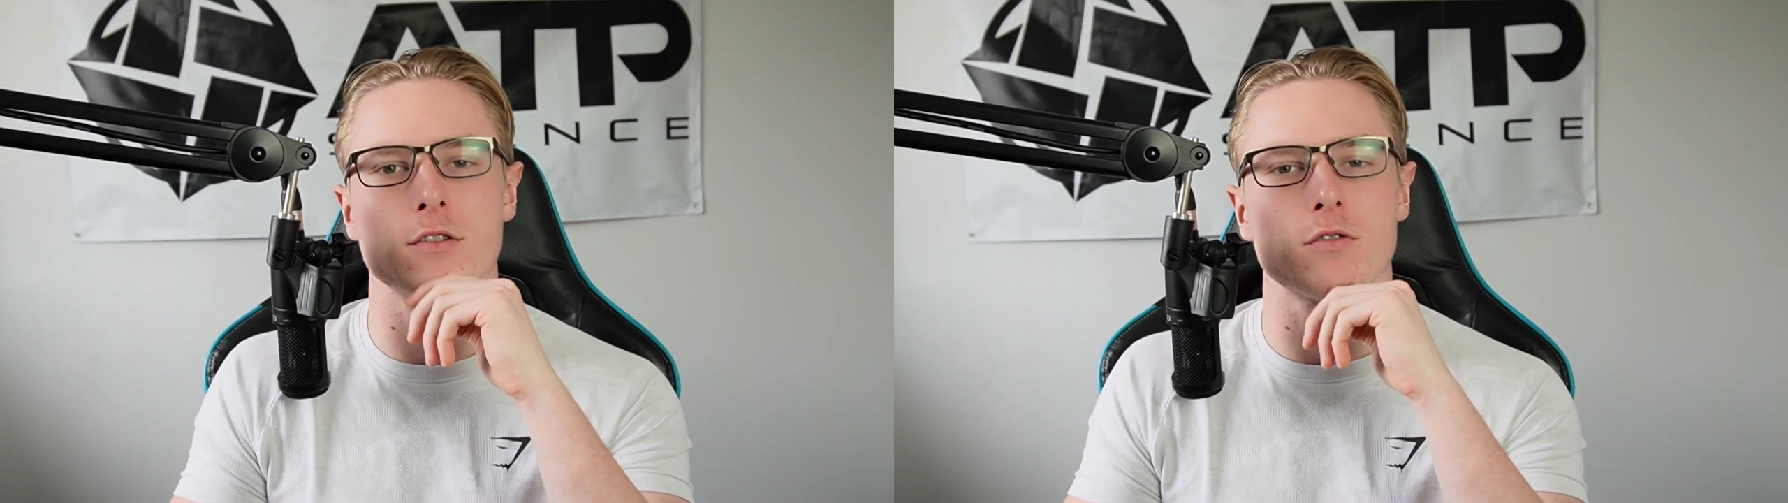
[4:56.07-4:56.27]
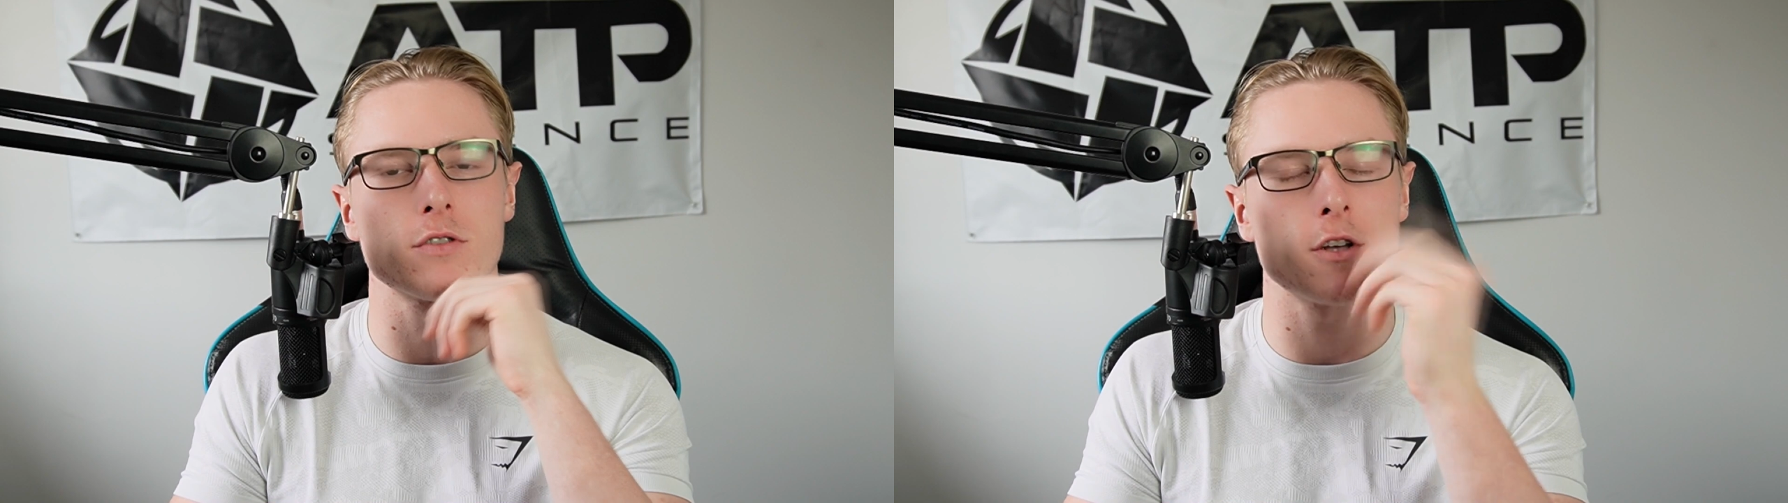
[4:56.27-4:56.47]

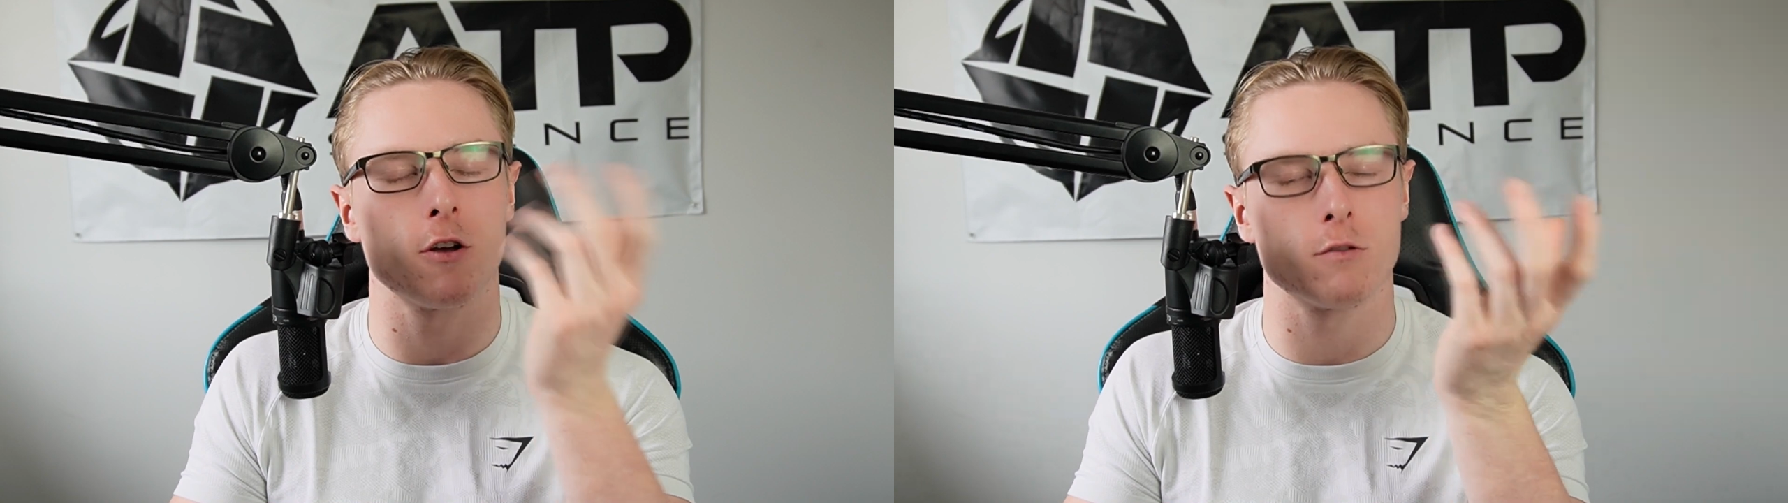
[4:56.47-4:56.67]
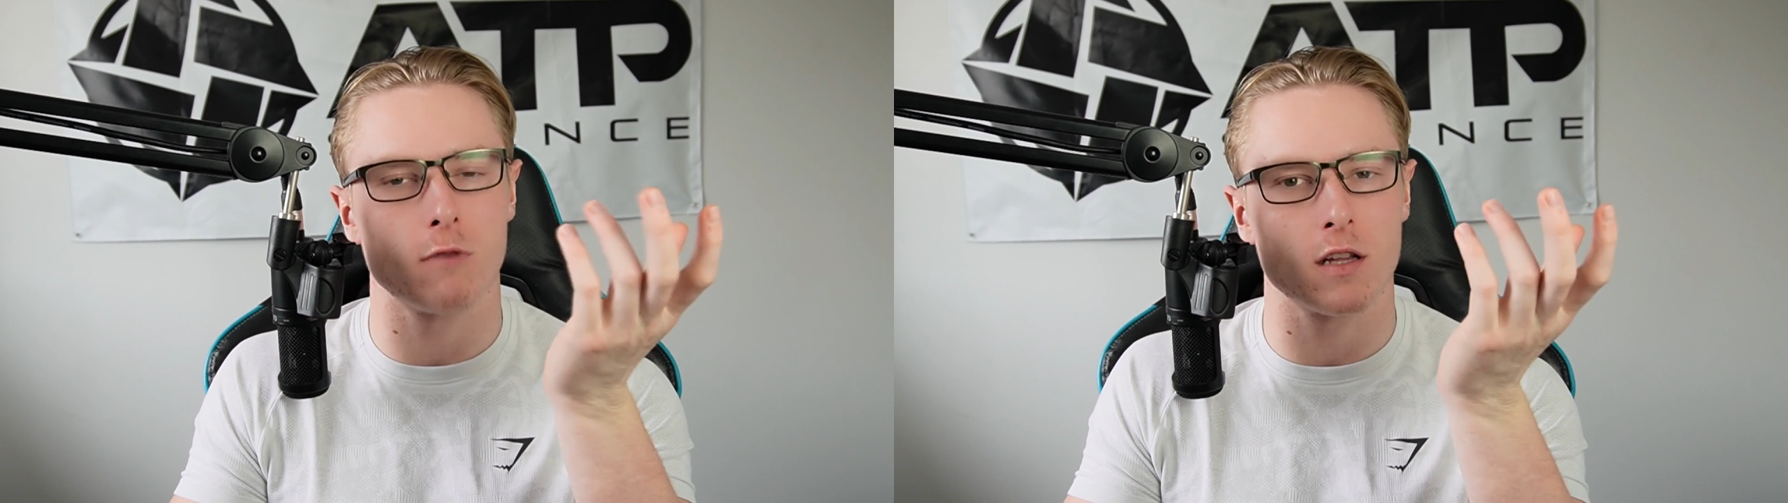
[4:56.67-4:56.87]
as
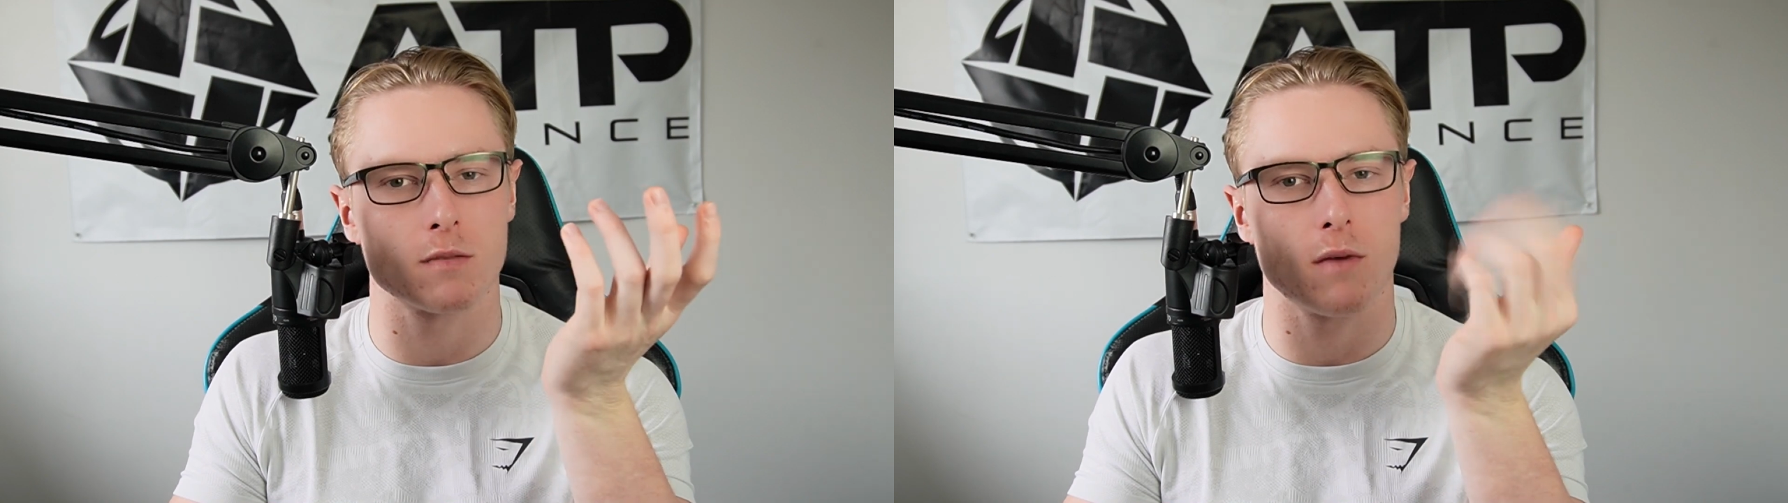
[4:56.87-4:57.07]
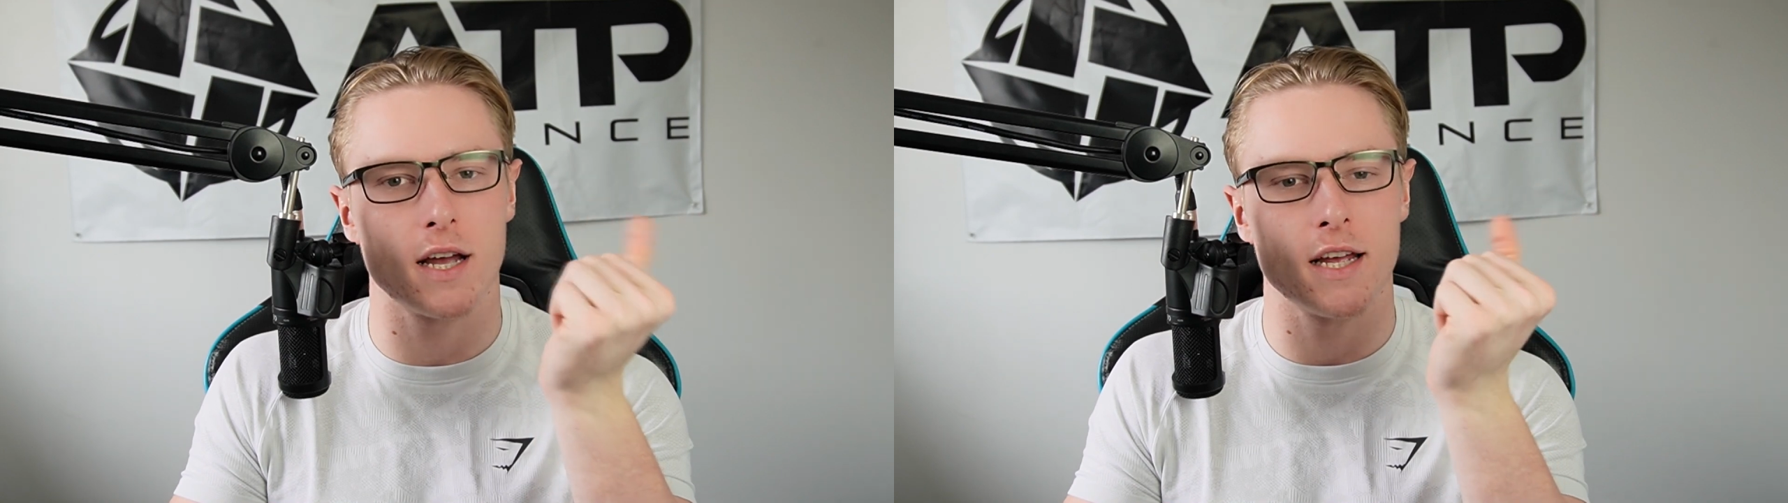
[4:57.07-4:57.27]
well
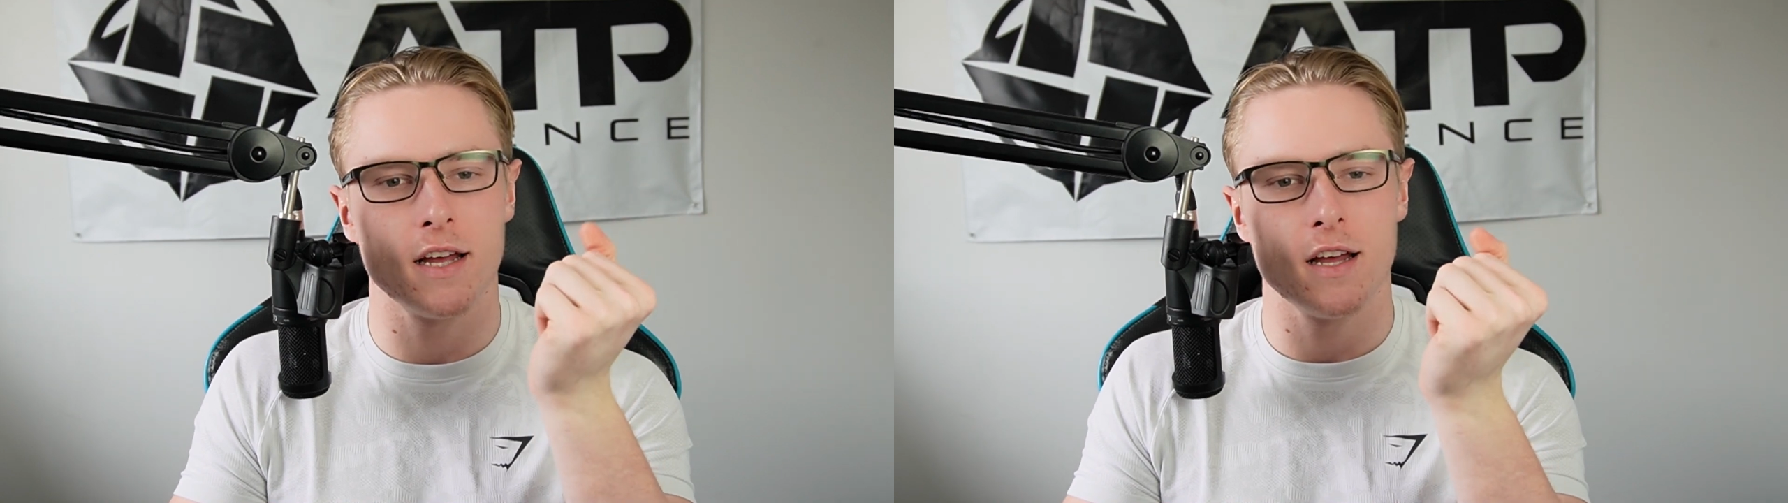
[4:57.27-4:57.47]
as my